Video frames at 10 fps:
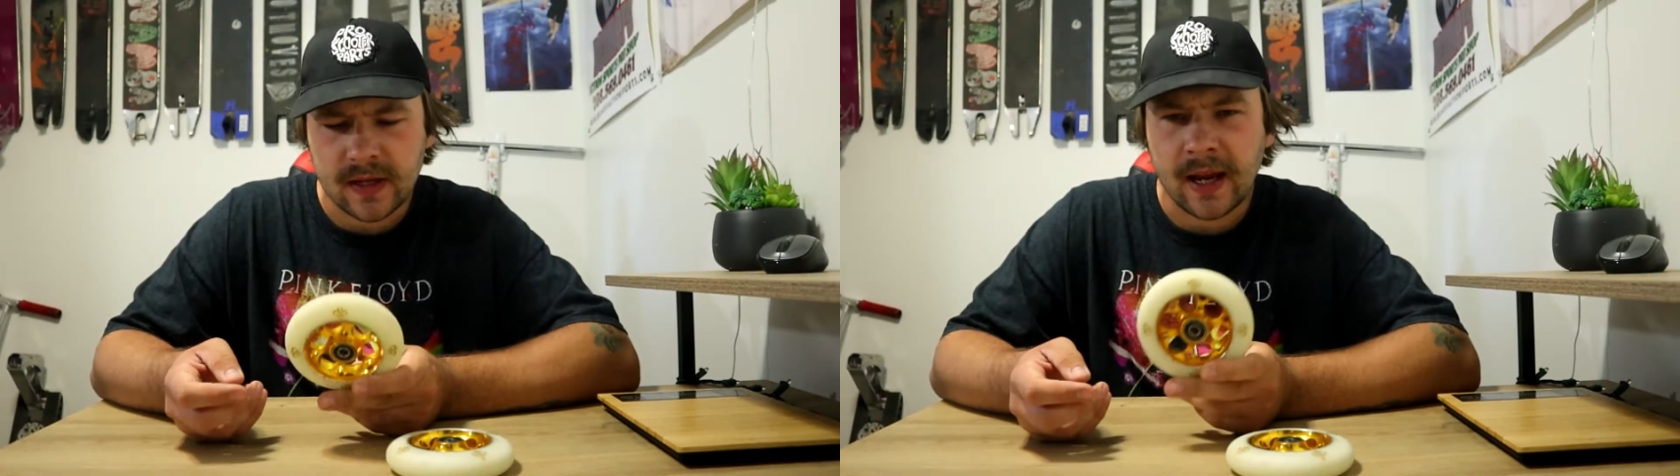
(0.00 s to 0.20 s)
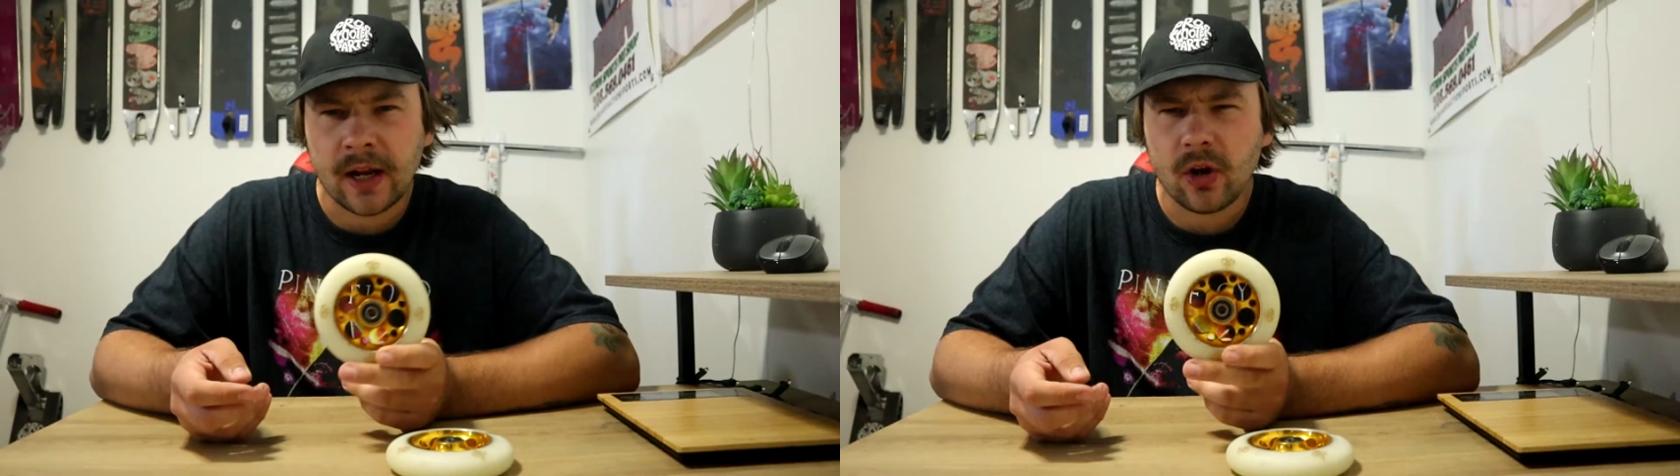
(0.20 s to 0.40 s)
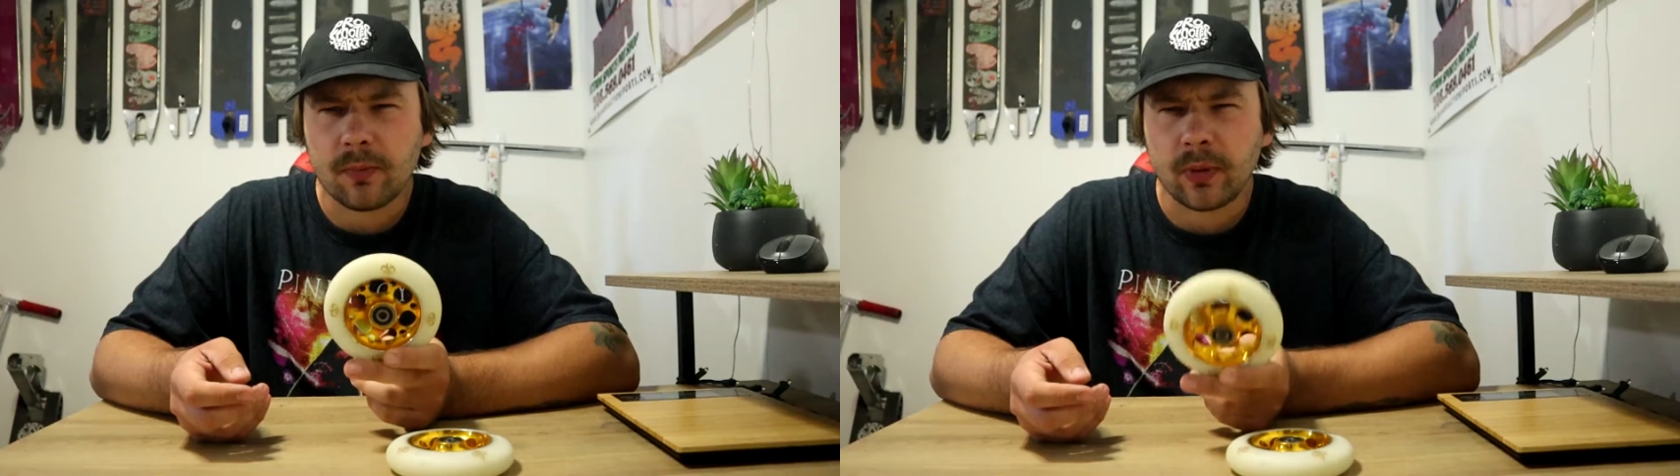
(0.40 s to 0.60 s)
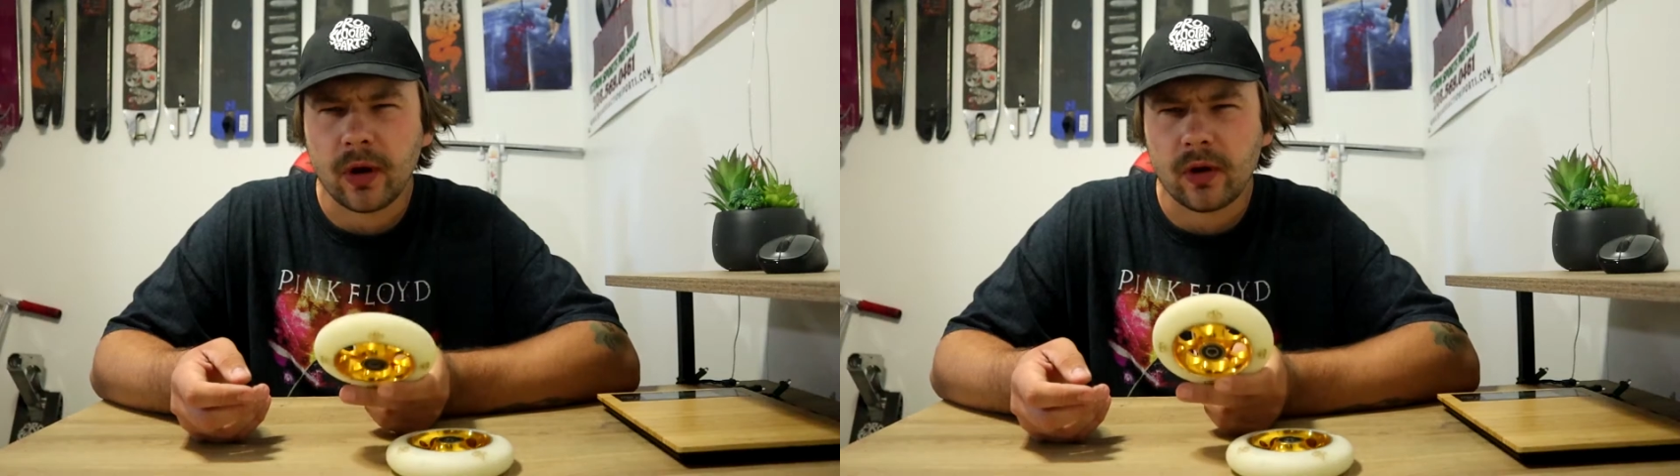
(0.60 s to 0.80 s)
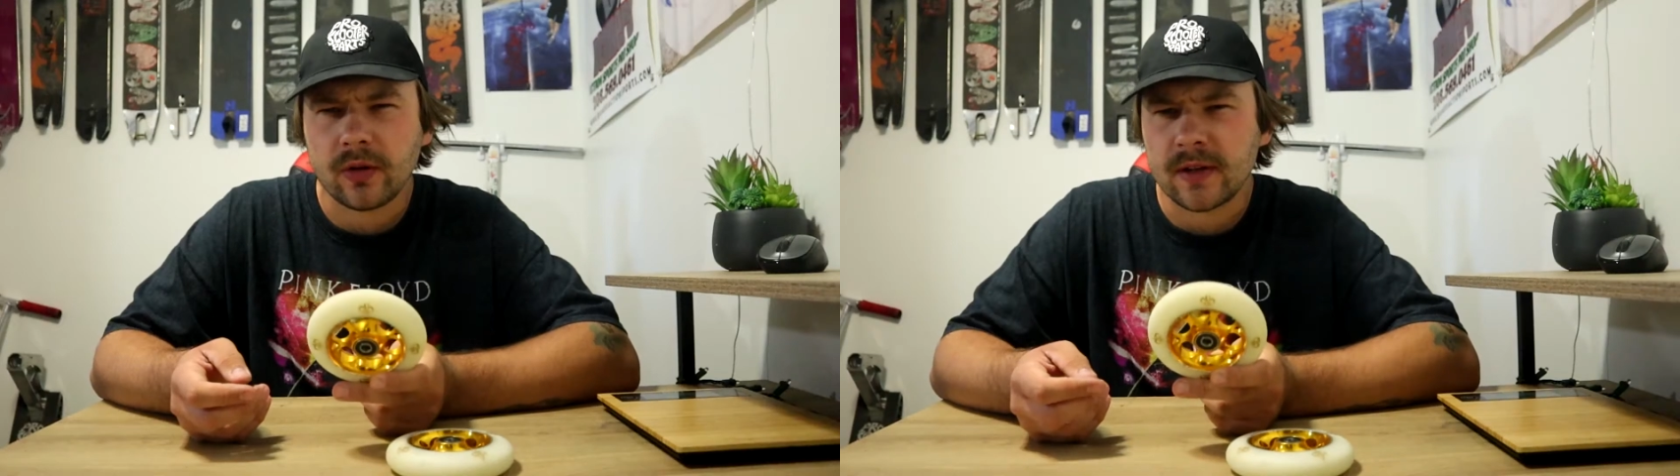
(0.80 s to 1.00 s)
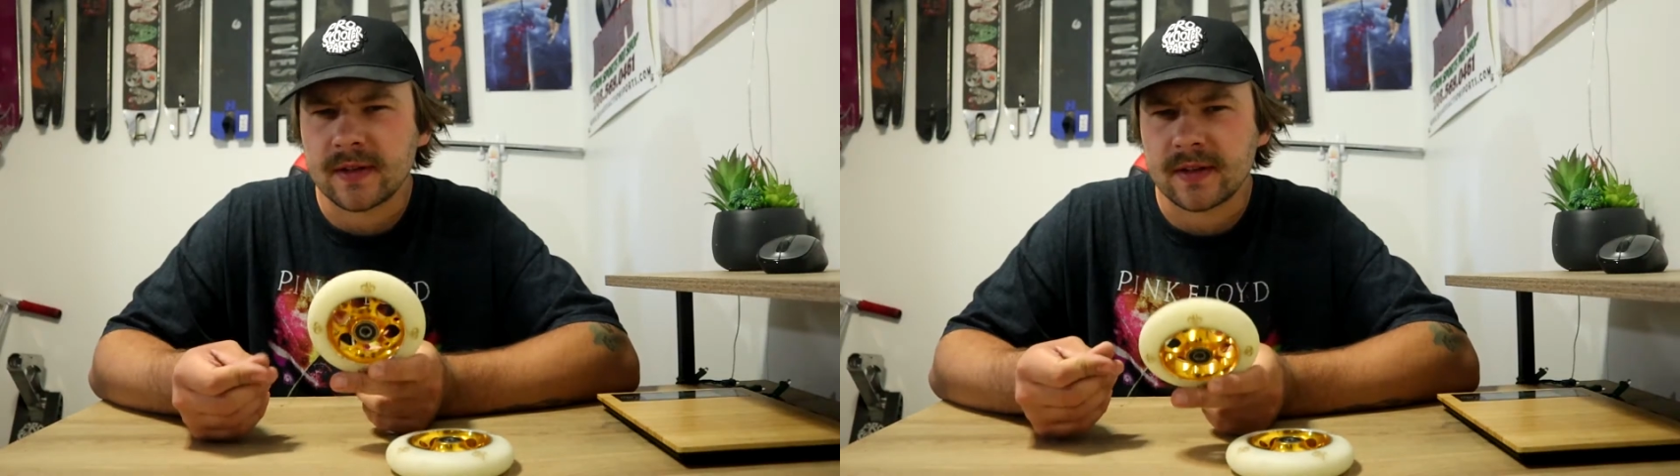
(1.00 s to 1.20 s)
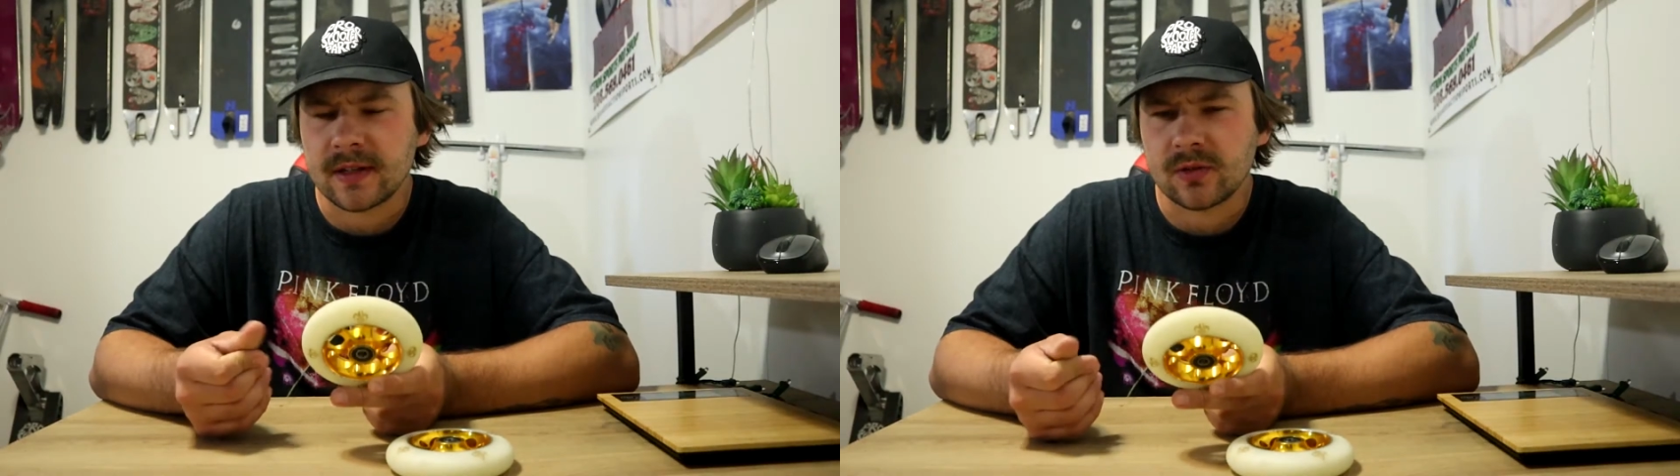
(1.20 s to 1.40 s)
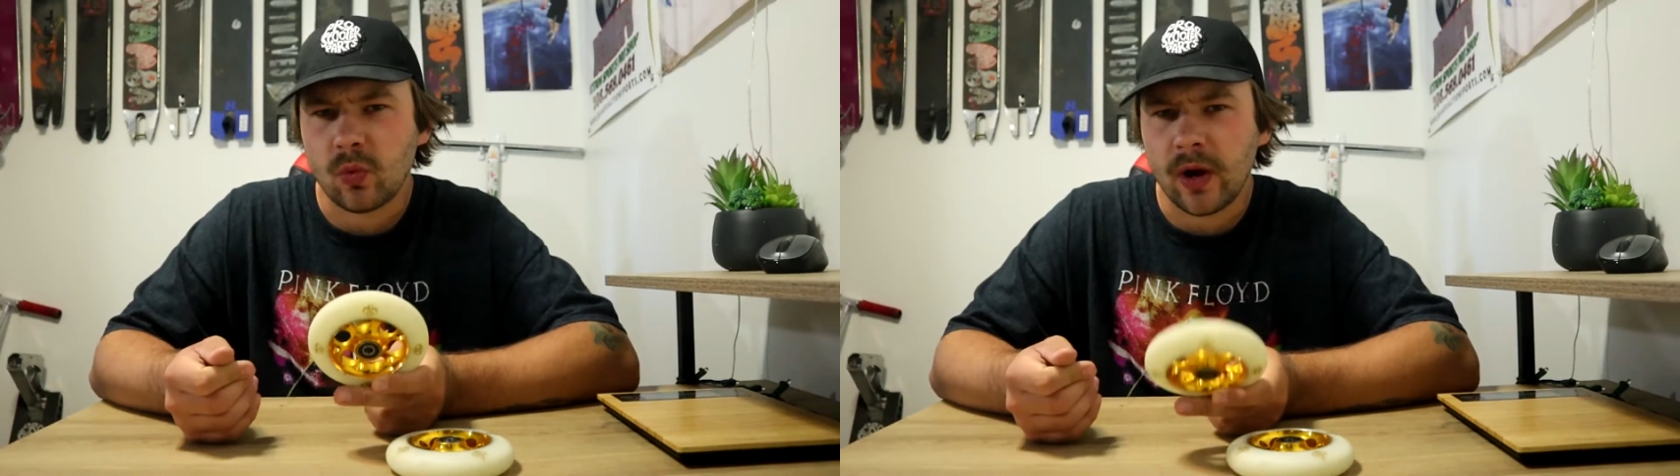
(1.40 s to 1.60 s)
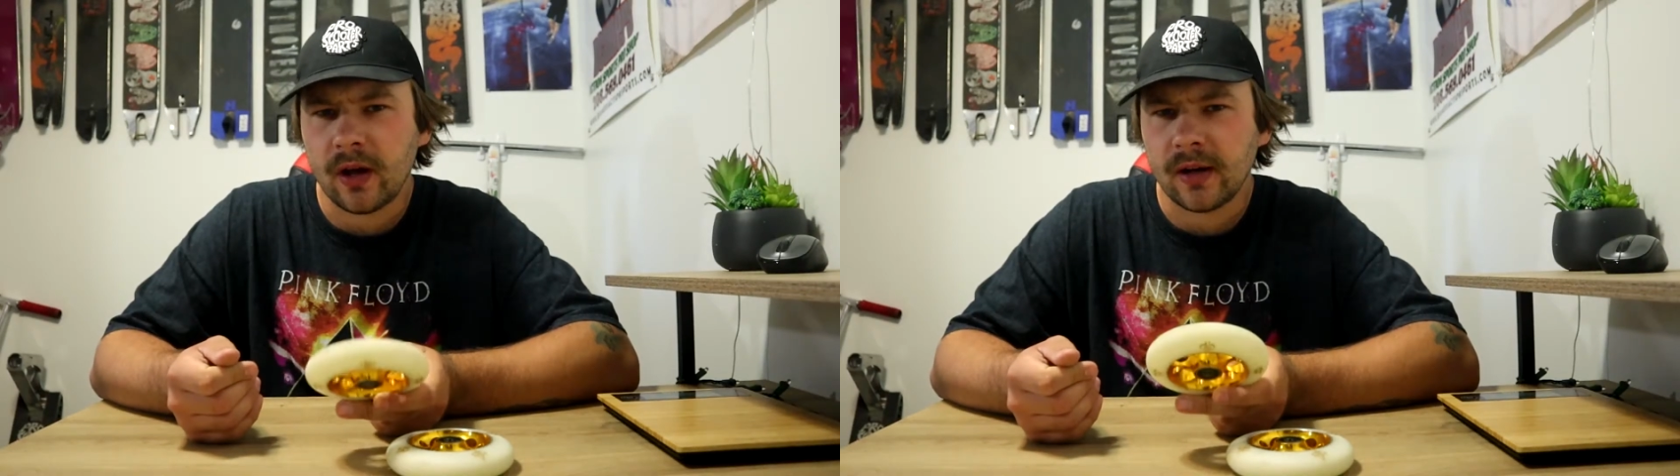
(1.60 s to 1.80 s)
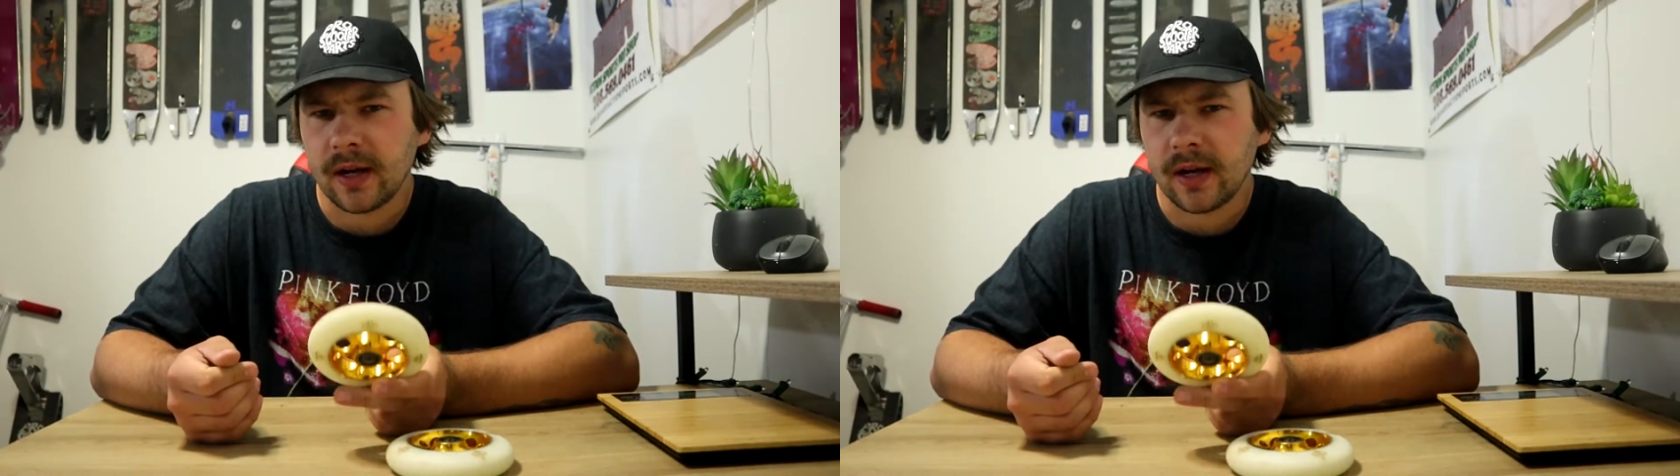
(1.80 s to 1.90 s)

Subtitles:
and I know Proto does this as well,